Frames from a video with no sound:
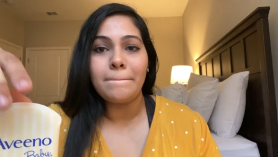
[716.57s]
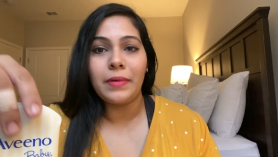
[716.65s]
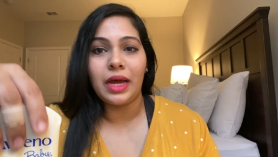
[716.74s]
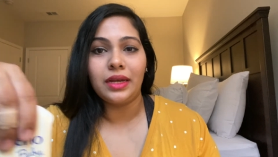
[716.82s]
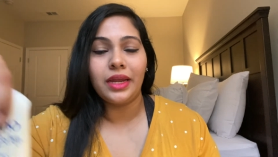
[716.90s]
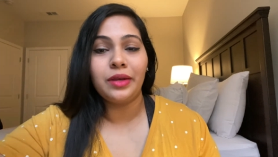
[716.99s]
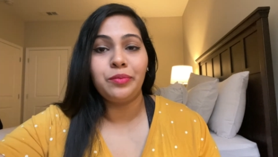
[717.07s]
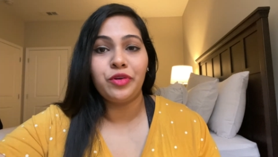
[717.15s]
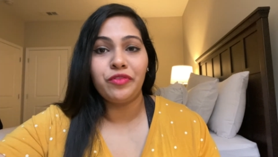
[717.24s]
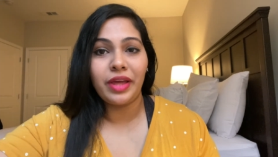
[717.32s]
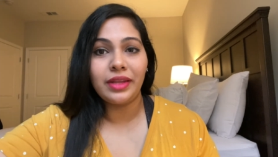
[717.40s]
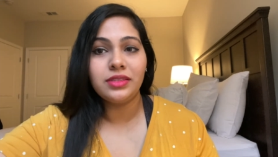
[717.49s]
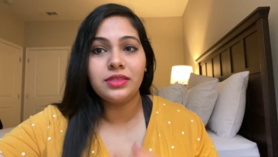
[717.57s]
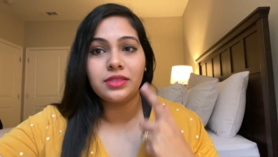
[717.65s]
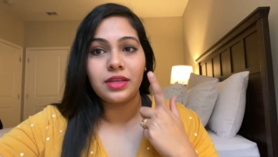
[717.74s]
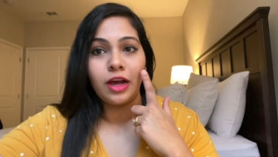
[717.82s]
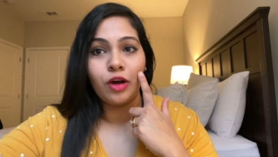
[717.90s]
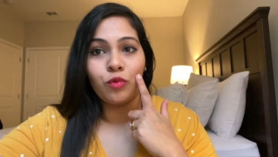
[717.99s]
But it
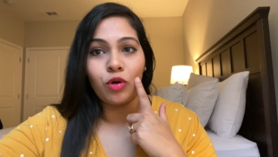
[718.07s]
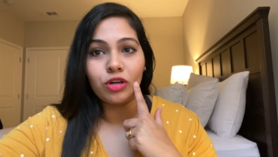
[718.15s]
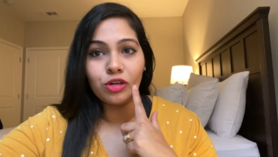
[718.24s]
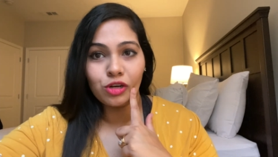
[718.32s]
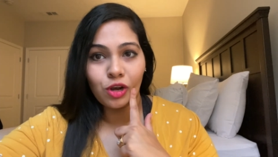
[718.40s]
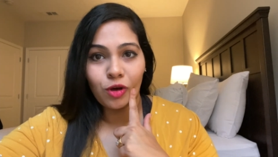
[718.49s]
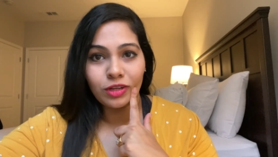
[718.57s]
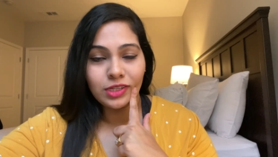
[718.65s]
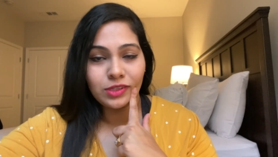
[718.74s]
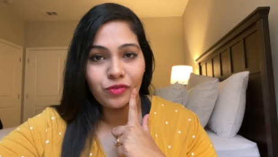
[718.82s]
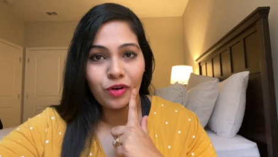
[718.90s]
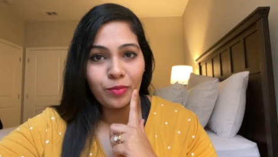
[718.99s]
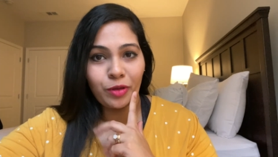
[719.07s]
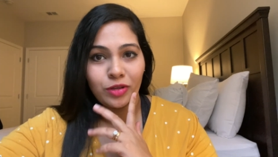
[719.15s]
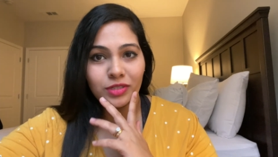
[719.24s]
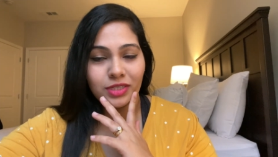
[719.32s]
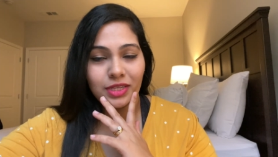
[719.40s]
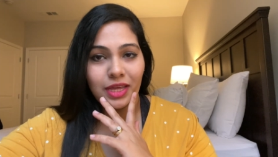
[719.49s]
prevents water loss from
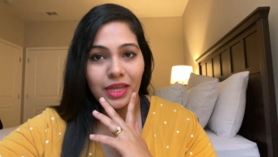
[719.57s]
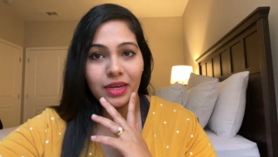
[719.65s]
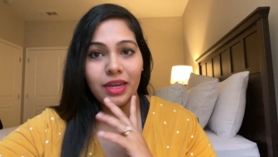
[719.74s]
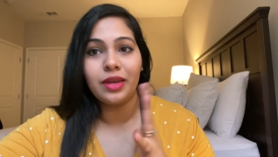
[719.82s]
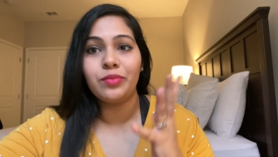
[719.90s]
your skin.